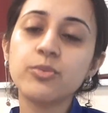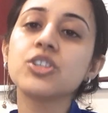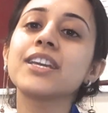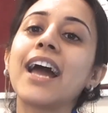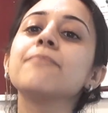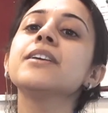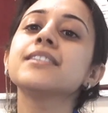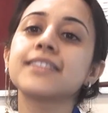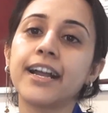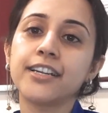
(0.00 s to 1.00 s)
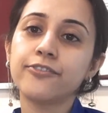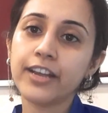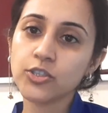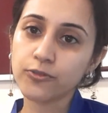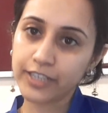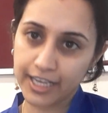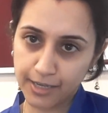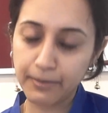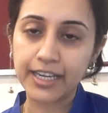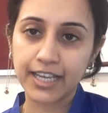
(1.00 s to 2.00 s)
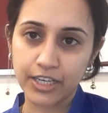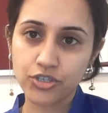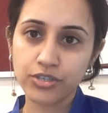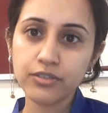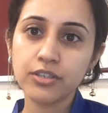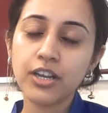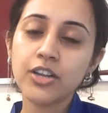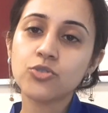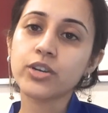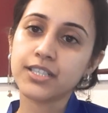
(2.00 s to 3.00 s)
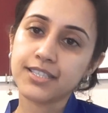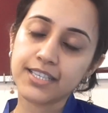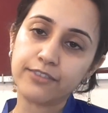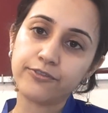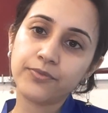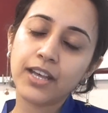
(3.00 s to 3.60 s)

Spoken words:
which can be a side effect of taking medication to conceive.